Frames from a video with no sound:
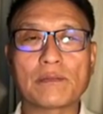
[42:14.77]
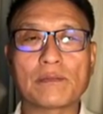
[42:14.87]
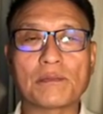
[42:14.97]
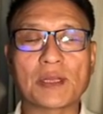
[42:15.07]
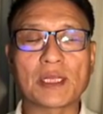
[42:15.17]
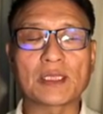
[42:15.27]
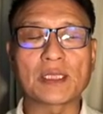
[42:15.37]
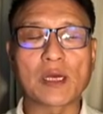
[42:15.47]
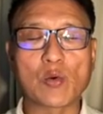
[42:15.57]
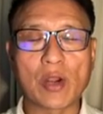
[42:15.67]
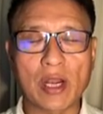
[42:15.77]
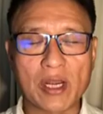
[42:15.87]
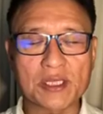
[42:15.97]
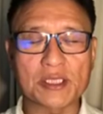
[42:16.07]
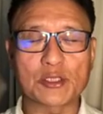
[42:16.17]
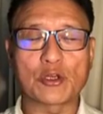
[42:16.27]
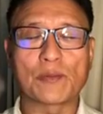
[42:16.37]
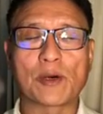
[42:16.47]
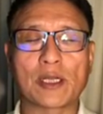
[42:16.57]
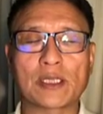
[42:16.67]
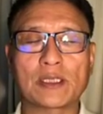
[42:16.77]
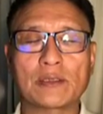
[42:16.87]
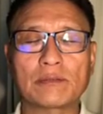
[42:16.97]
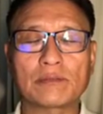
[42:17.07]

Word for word: Bring the awareness in your body.